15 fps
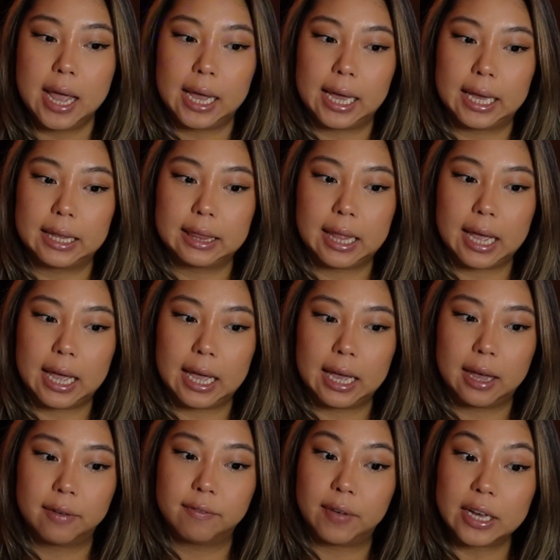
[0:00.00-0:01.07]
and
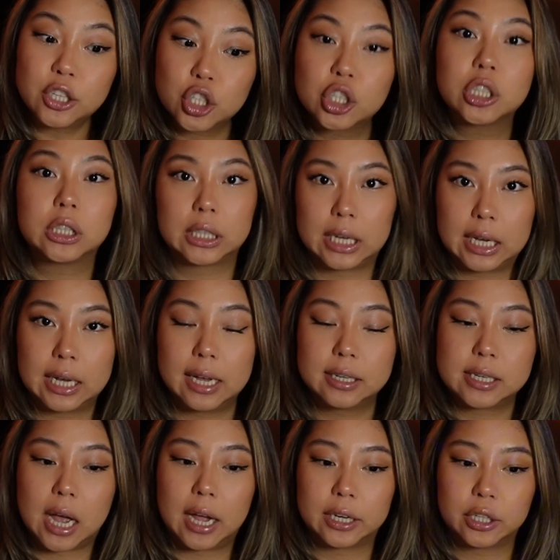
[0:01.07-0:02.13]
they eventually
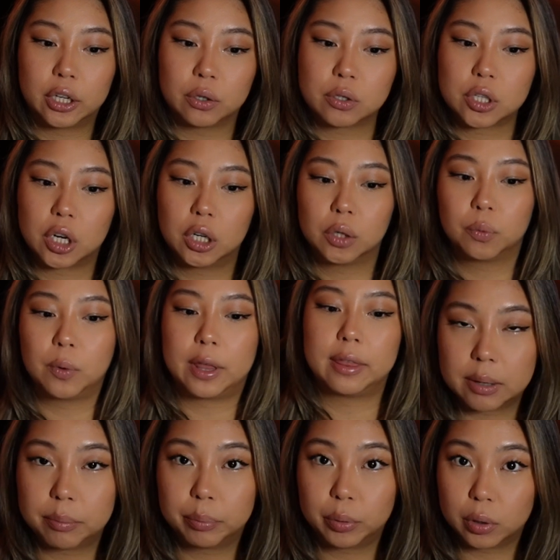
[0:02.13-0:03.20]
diagnose her with
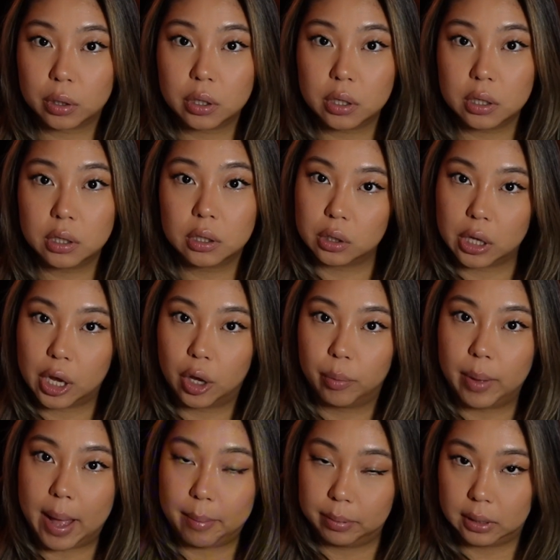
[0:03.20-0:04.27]
temporal
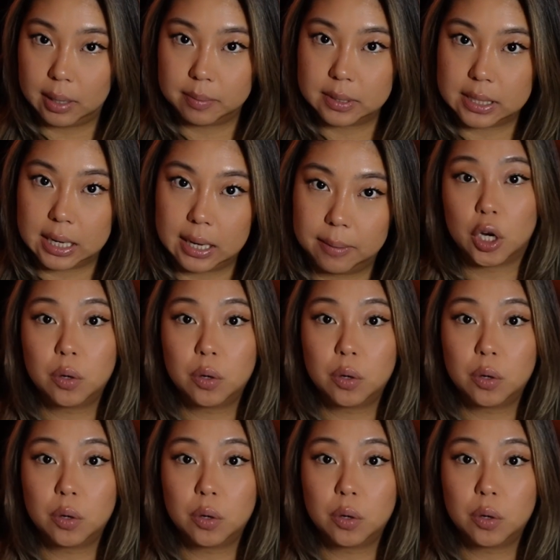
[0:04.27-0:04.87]
lobe epilepsy.